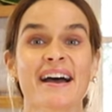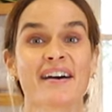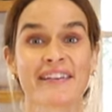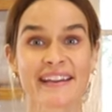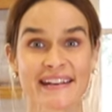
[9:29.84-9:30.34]

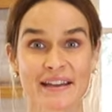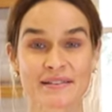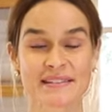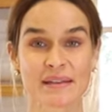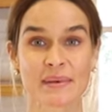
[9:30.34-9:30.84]
All right, now
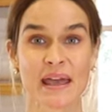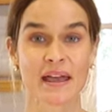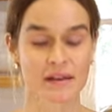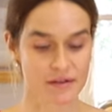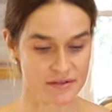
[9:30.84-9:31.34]
it's time to
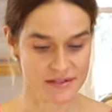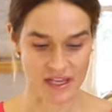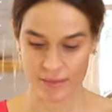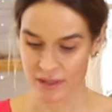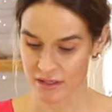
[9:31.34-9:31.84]
add our
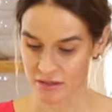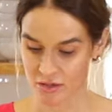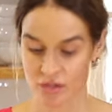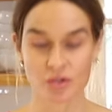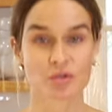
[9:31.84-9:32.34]
salmon
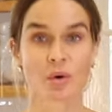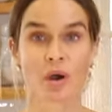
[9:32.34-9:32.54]
to